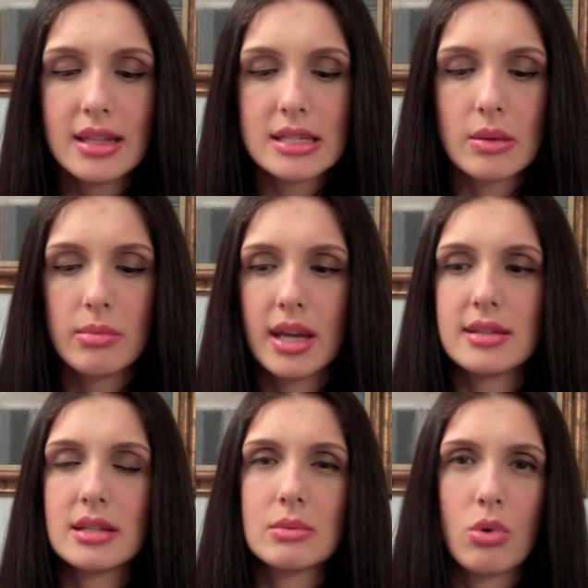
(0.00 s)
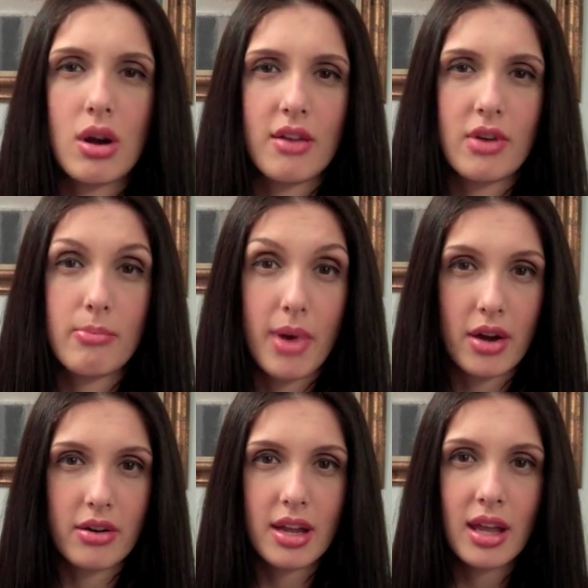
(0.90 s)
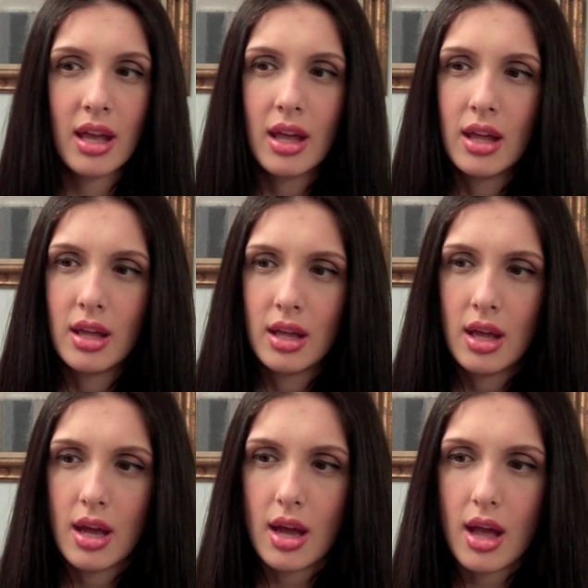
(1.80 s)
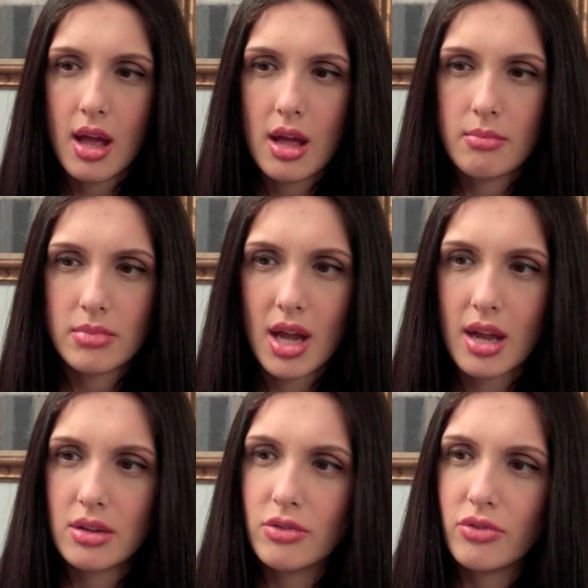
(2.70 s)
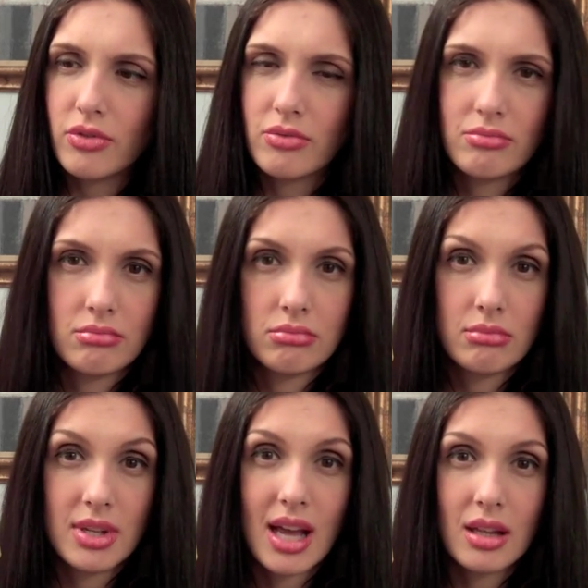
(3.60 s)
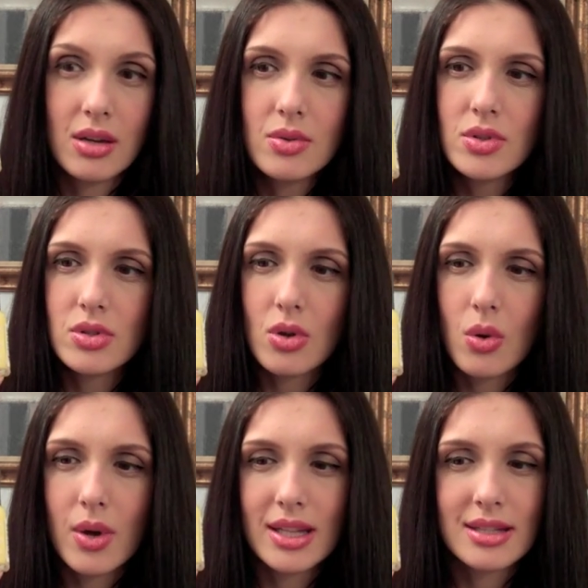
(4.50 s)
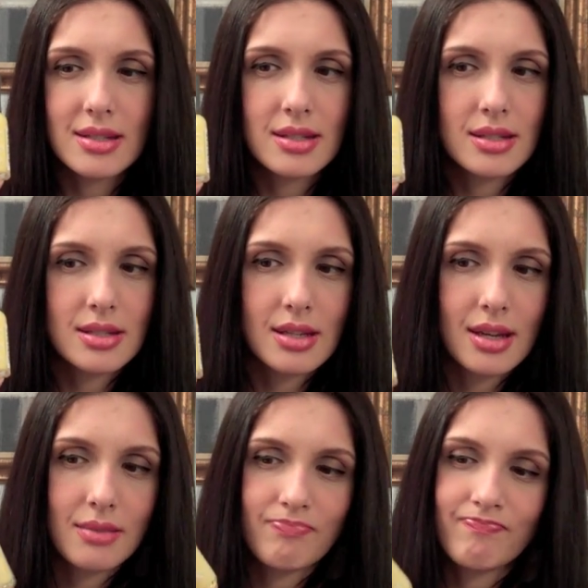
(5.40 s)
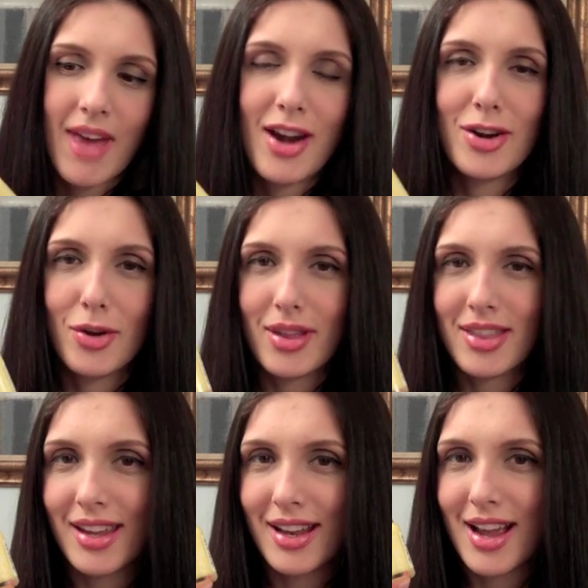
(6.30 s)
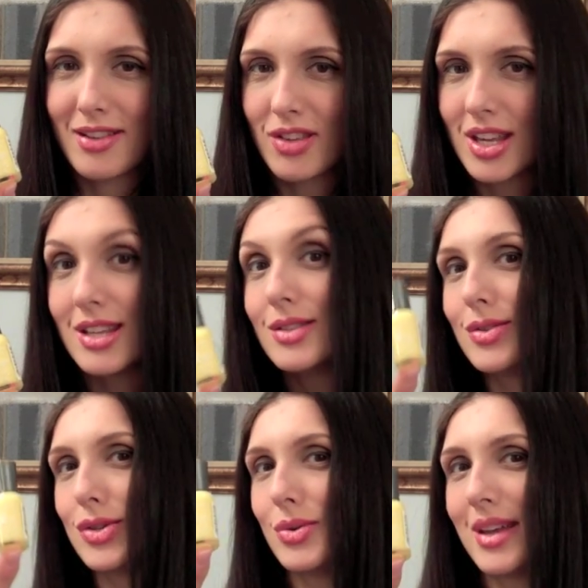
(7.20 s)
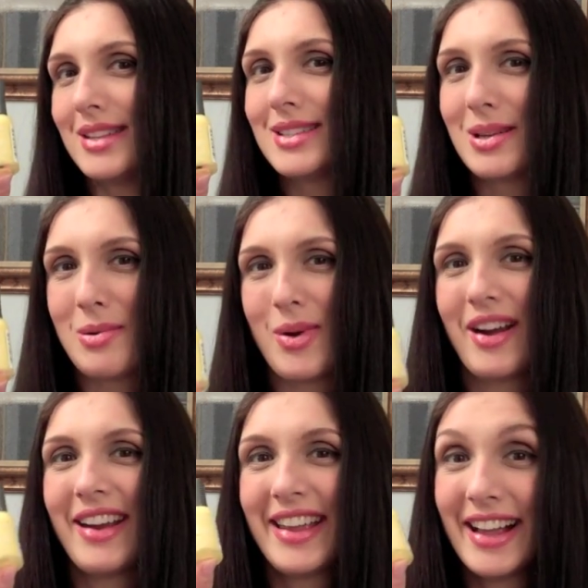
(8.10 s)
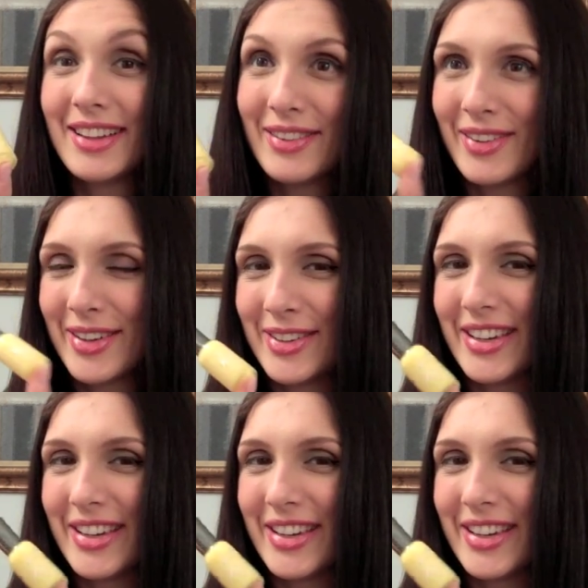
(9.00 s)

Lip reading: this one because it's more of a buttery kind of yellow, so it's, I don't know, I it kind of eases you into wearing yellow on your